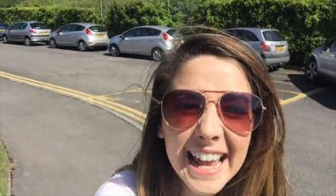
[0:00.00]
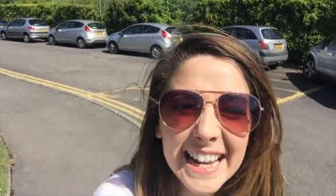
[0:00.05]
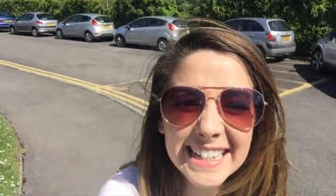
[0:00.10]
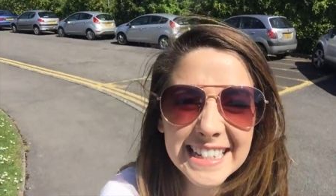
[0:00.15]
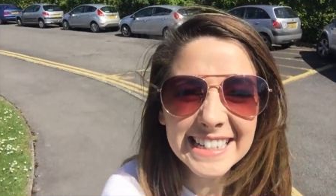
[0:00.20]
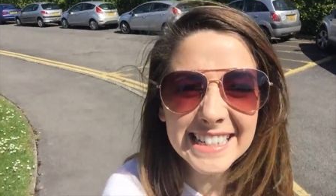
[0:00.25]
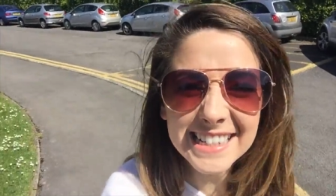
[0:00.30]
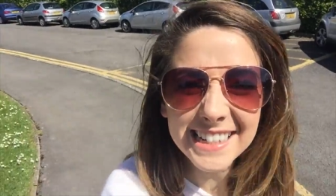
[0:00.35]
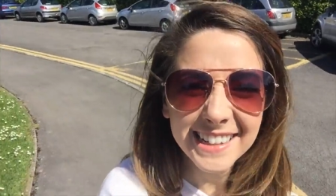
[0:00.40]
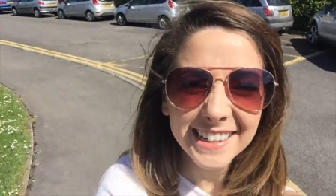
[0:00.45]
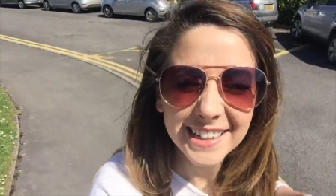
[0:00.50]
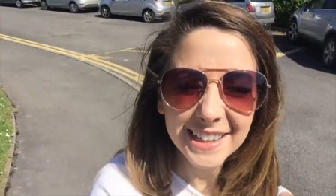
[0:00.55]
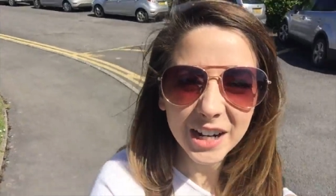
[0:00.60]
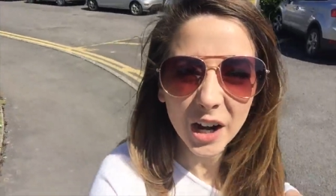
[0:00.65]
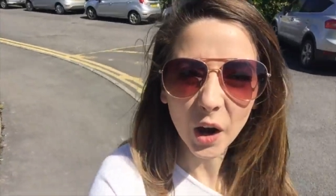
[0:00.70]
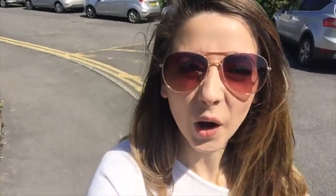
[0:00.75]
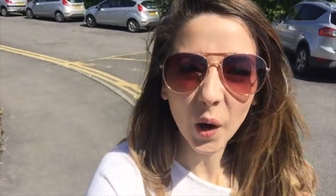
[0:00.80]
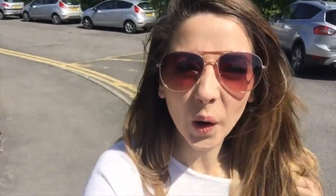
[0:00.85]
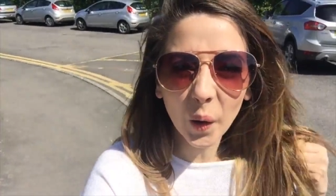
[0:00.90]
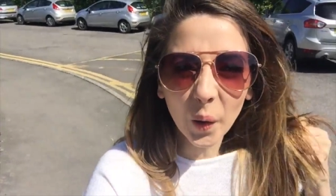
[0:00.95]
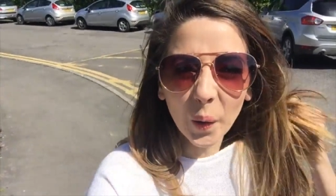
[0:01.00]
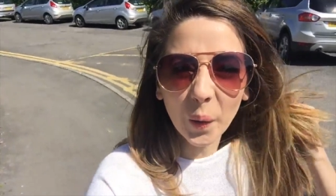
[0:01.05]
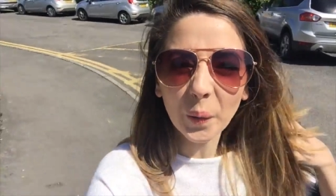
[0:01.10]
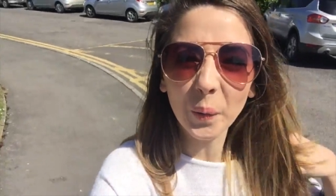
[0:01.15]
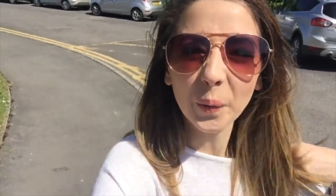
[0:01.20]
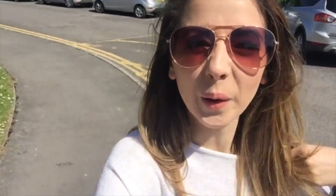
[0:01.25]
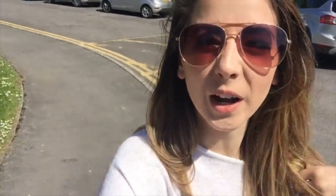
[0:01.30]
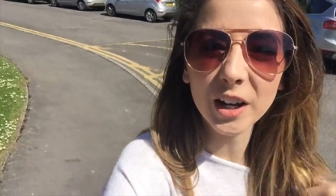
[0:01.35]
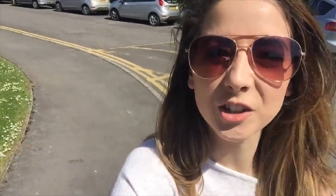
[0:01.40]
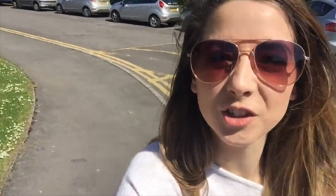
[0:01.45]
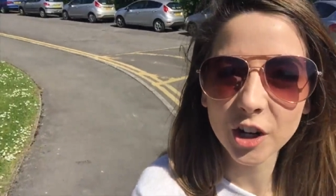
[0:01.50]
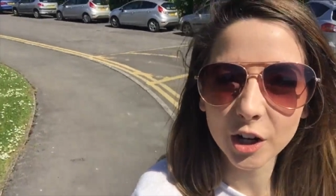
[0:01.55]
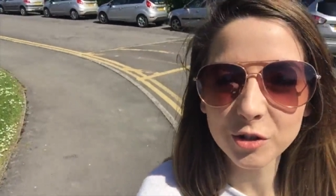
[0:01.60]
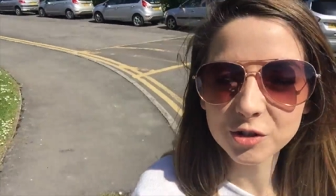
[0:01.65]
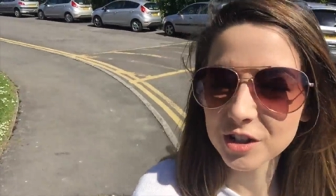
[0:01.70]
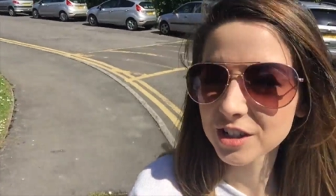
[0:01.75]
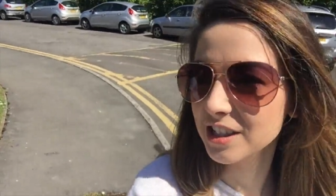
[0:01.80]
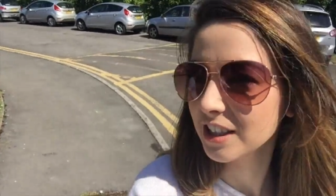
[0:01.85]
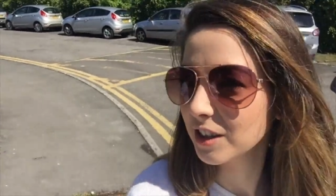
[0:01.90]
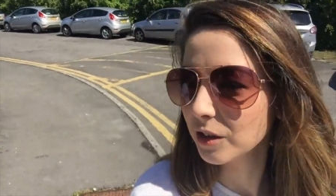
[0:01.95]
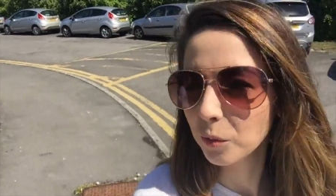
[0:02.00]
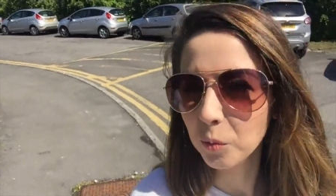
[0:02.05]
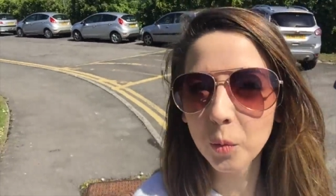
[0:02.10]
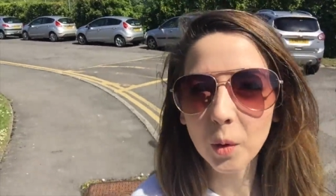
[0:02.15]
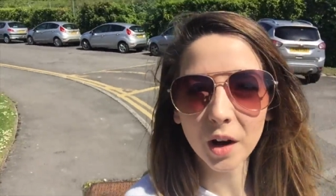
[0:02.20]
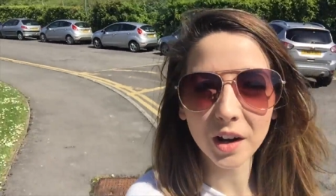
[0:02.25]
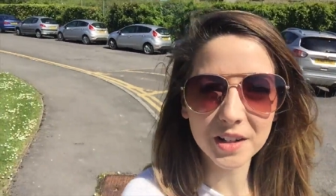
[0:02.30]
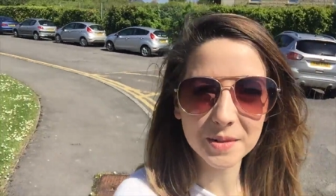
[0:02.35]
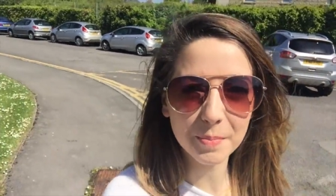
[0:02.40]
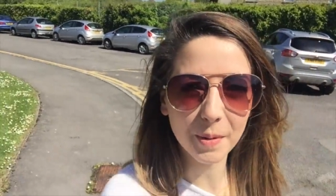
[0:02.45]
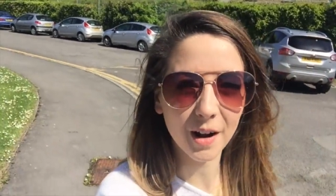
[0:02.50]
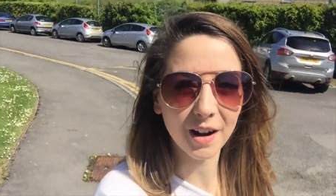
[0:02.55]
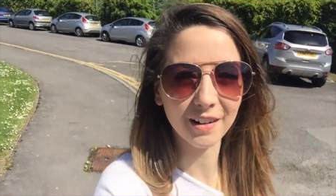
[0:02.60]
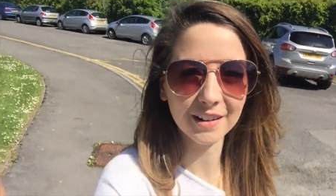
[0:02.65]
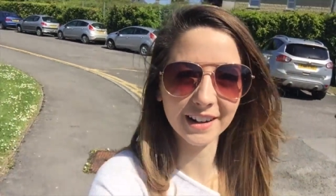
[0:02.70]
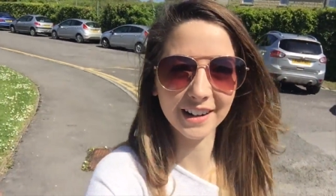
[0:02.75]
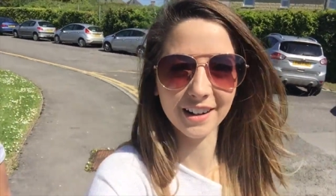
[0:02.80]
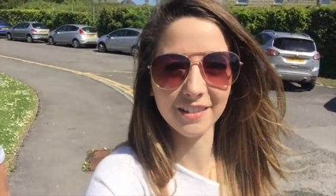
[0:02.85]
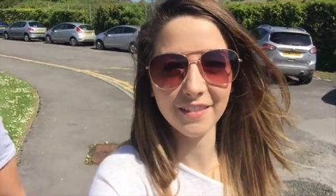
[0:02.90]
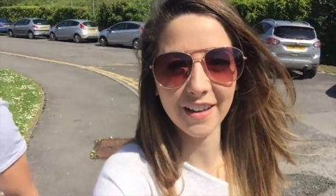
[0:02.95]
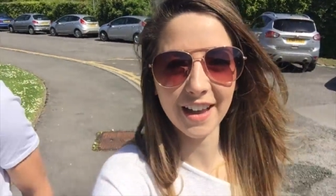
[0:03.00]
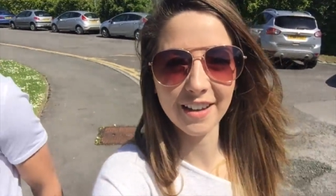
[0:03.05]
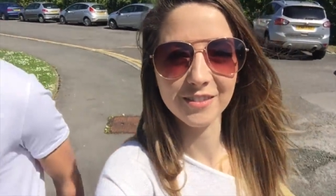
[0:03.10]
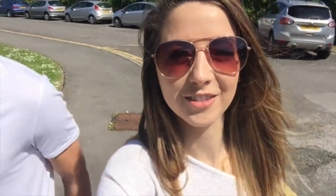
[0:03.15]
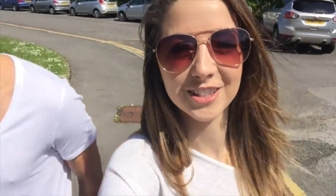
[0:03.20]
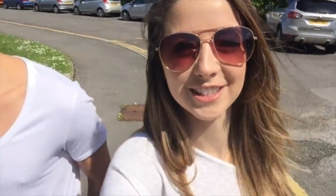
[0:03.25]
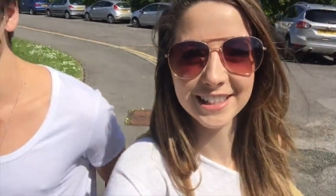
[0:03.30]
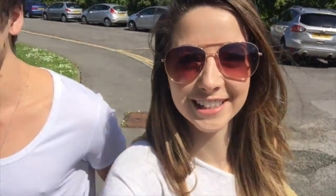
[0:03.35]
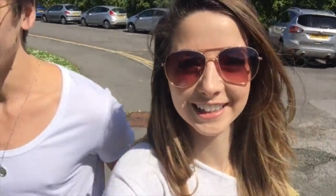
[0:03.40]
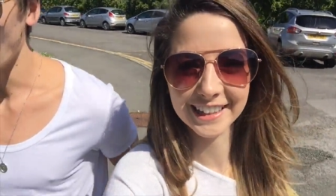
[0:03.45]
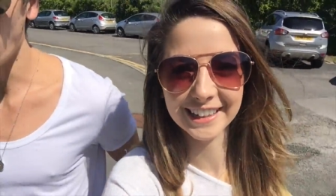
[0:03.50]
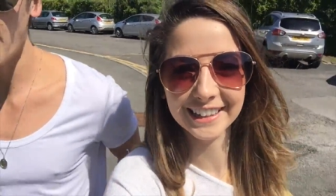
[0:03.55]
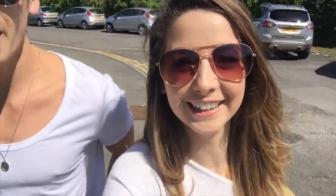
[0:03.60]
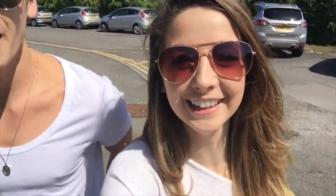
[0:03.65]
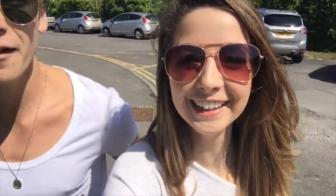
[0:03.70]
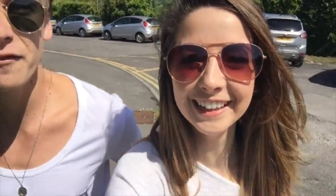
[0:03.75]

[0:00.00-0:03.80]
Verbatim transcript: late. Uh-oh. And Joe just did the worst parking I've ever seen. I